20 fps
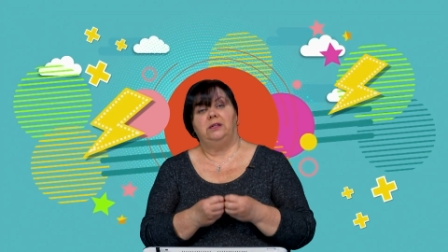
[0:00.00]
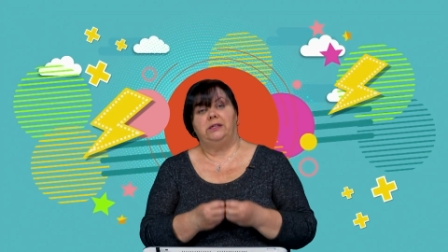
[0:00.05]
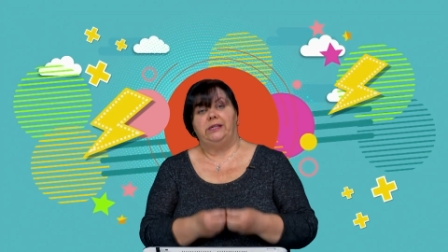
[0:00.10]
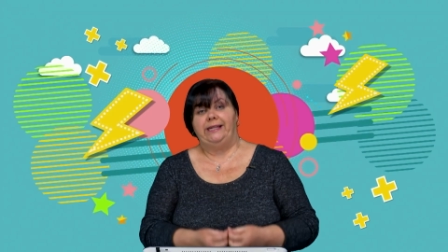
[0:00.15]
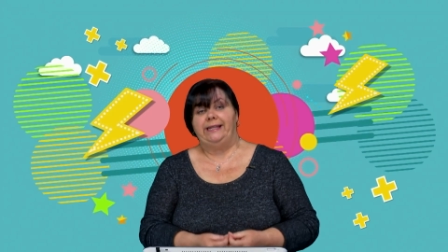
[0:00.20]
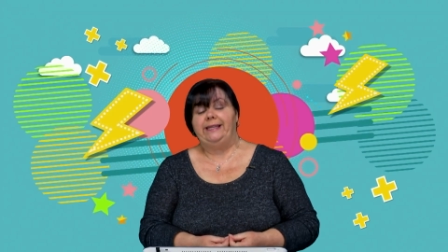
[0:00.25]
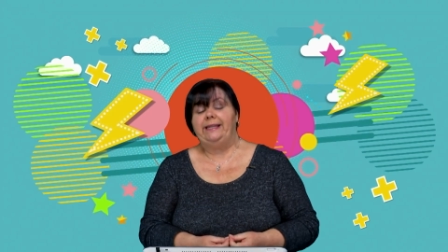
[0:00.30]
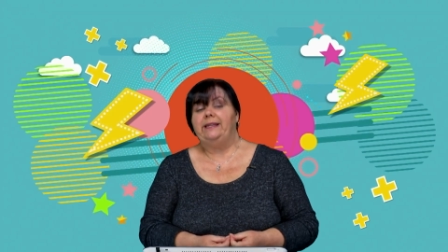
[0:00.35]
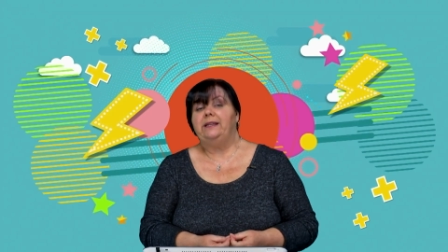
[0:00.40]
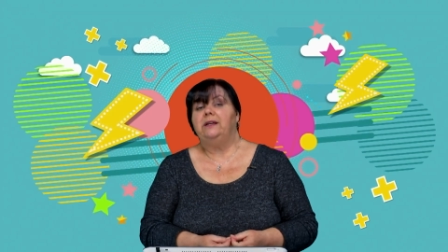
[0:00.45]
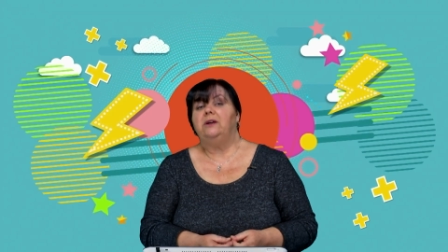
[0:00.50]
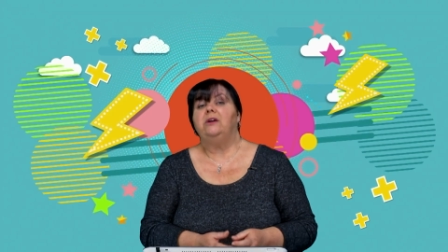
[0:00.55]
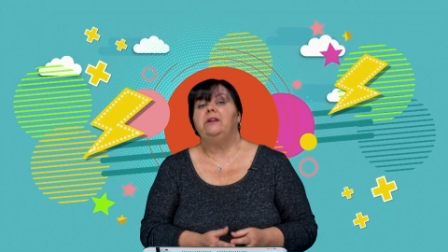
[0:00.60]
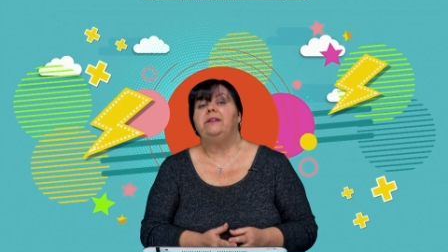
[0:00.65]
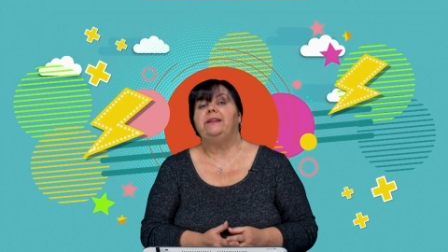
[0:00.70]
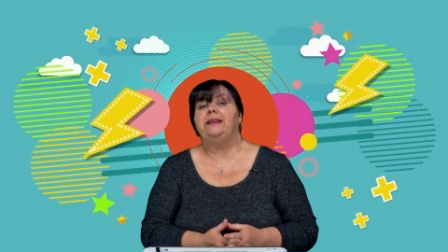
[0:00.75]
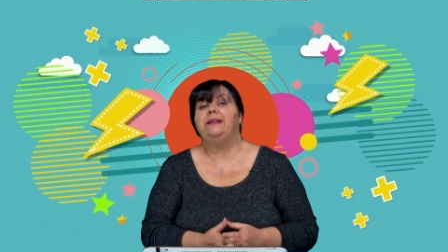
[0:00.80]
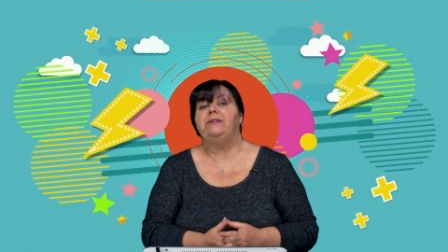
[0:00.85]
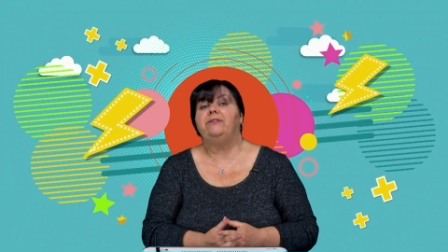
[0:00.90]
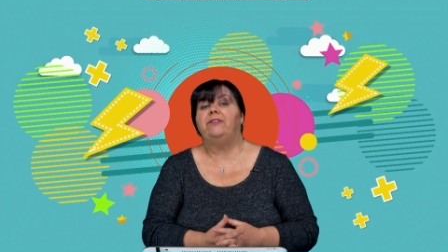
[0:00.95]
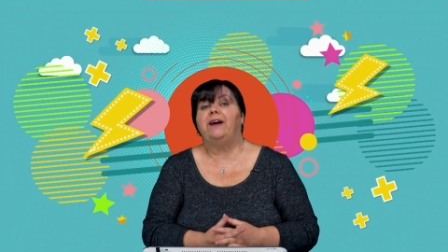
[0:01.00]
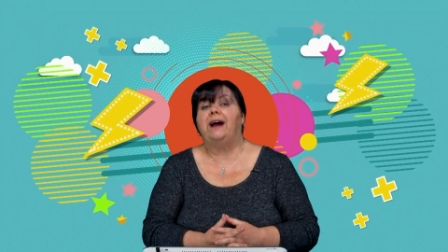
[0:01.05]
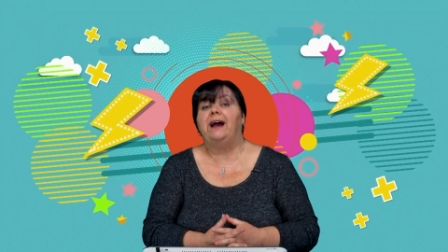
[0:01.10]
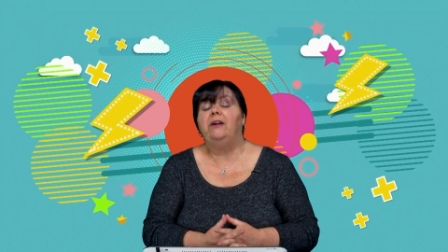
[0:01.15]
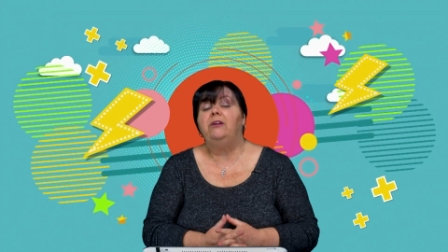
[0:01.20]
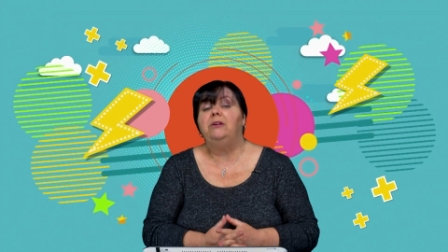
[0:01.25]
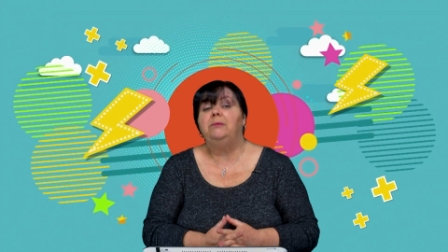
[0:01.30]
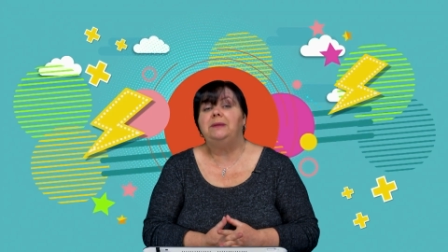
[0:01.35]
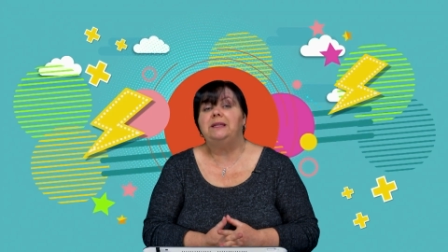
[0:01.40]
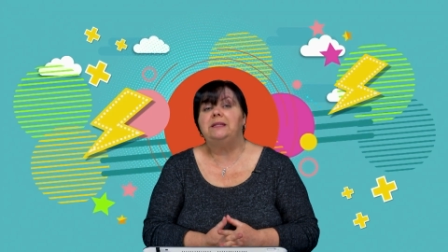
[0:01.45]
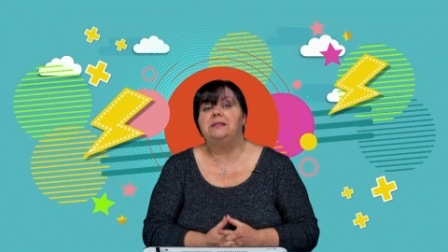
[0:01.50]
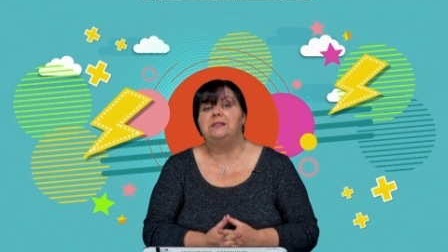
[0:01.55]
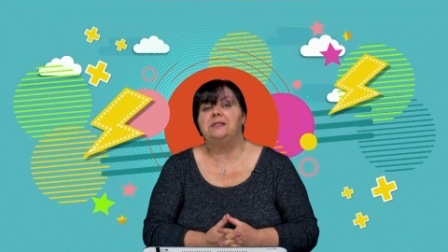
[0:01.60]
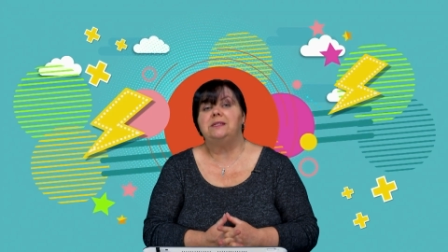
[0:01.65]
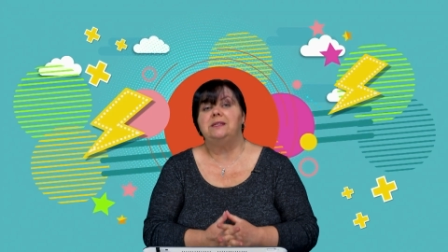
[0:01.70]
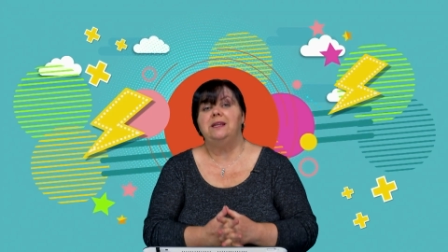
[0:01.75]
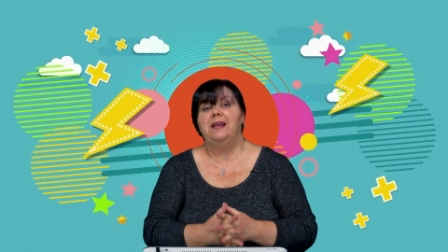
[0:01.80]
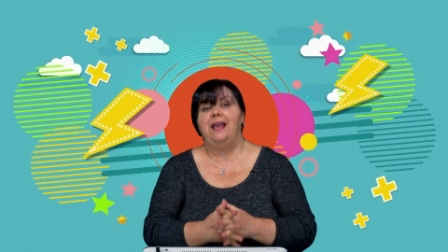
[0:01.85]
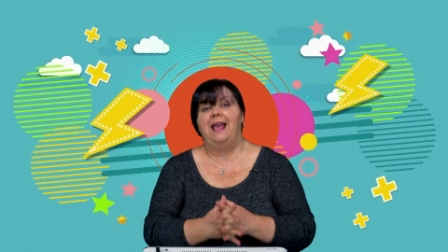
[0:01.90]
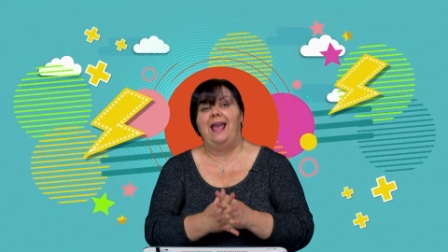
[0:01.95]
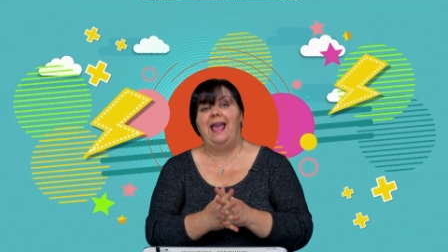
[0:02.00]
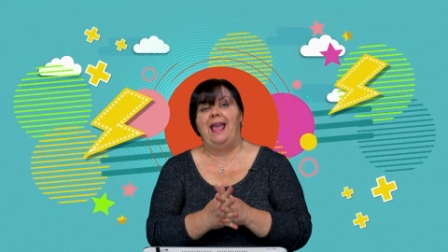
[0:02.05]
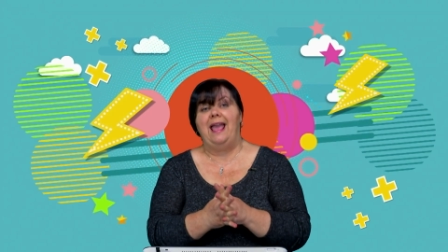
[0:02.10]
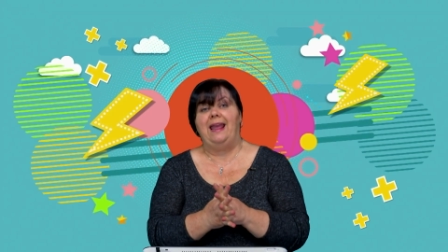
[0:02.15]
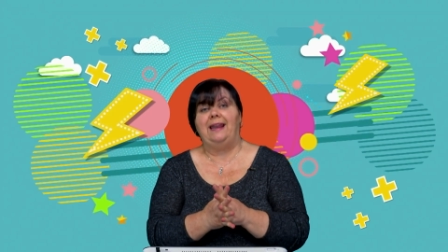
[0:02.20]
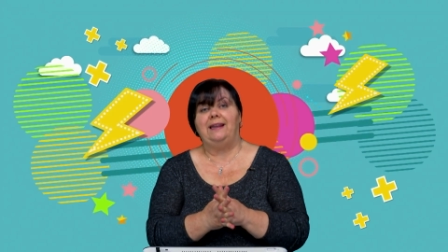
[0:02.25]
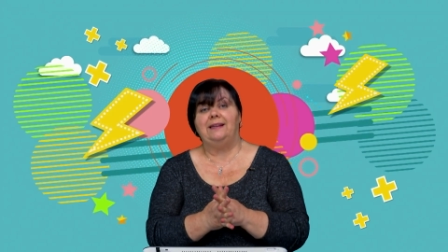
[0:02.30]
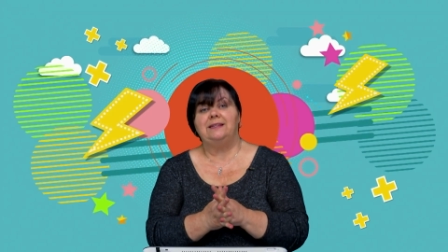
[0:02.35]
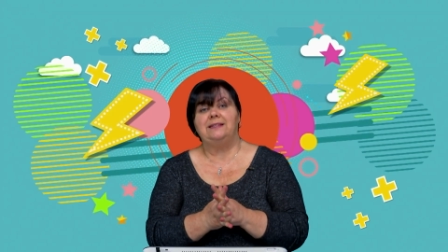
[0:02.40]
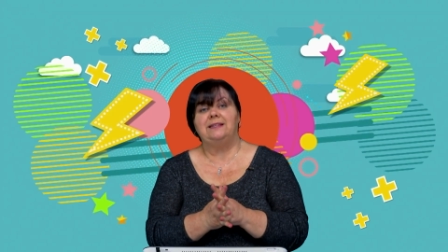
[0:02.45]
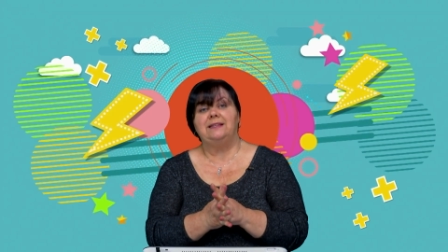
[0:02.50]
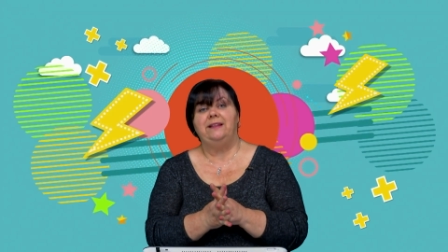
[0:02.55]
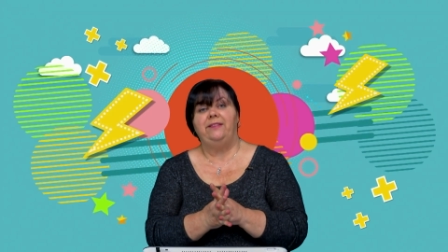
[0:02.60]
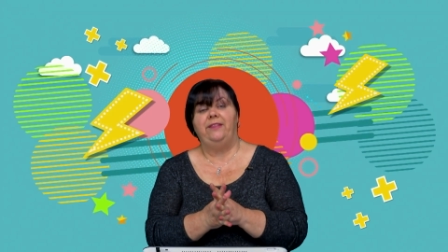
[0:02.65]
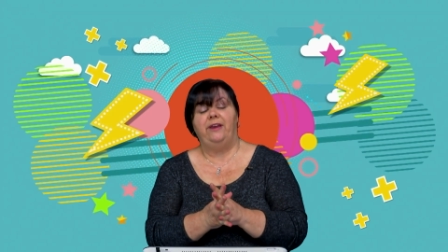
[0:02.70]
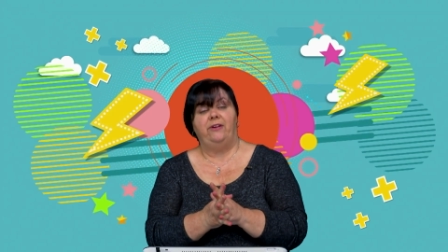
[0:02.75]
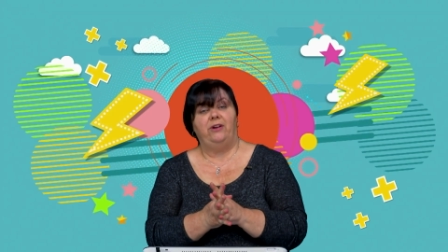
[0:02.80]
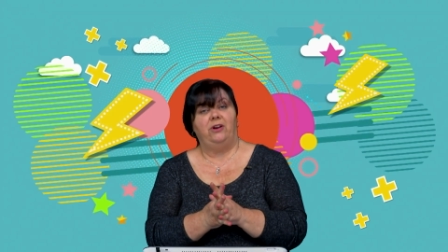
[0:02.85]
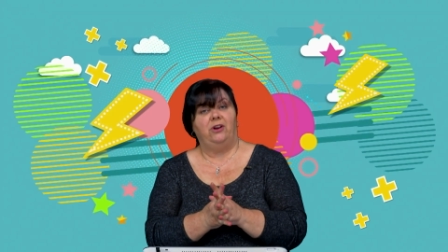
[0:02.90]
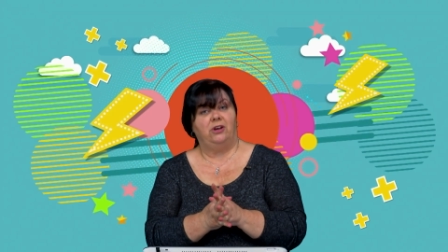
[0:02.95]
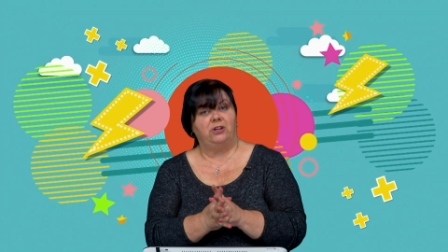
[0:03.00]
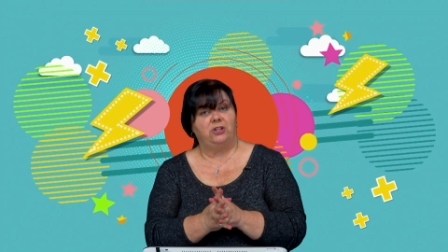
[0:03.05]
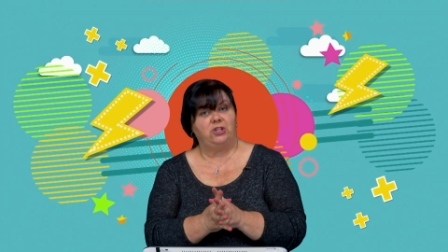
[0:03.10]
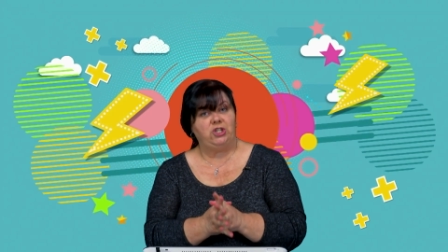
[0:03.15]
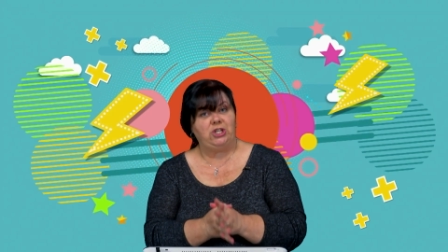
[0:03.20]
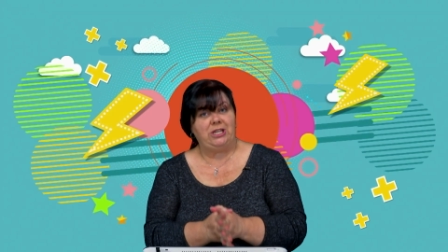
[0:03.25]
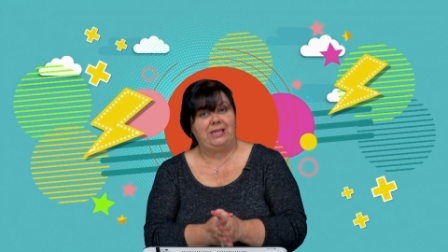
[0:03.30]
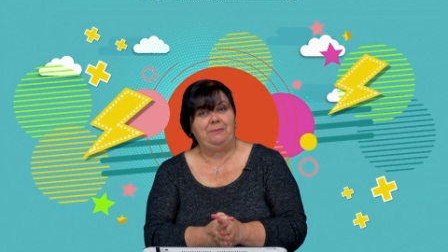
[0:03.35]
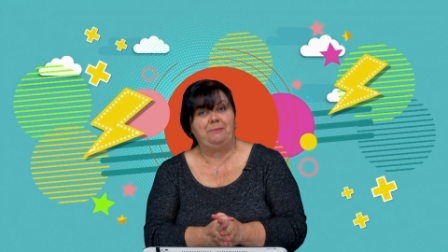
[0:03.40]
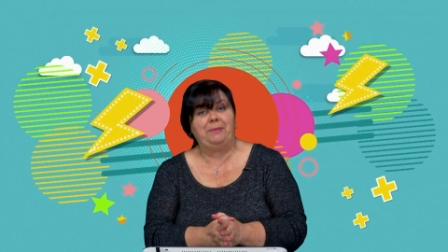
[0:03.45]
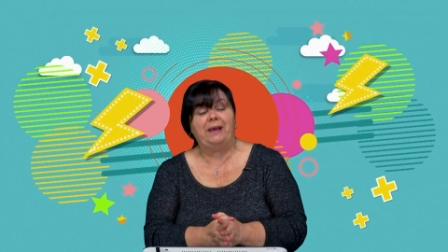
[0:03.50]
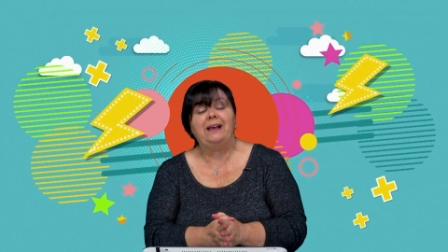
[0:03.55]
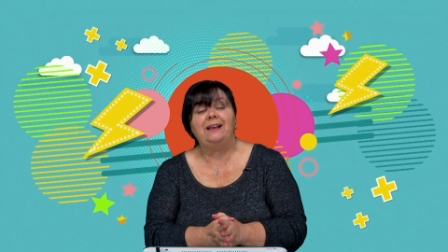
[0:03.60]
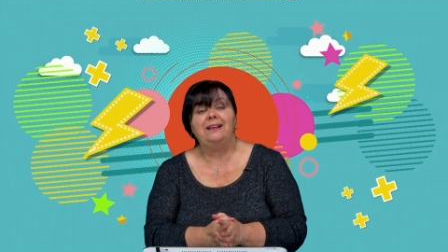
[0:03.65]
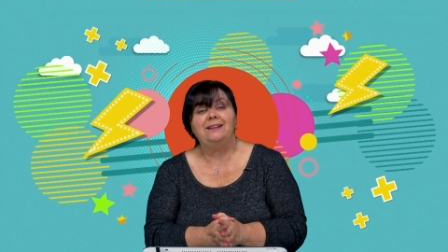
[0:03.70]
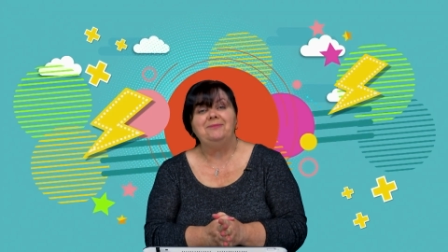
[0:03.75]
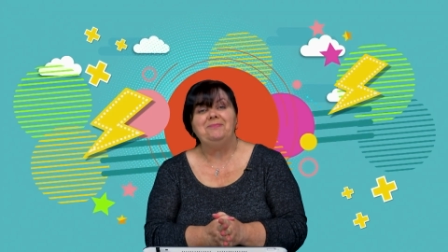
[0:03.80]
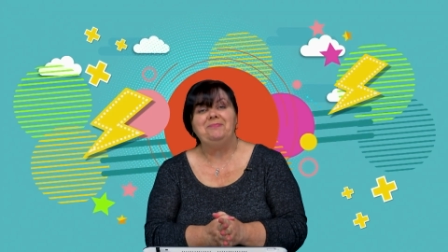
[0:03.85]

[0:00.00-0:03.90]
a lot cleaner on the environment and they're a lot cheaper.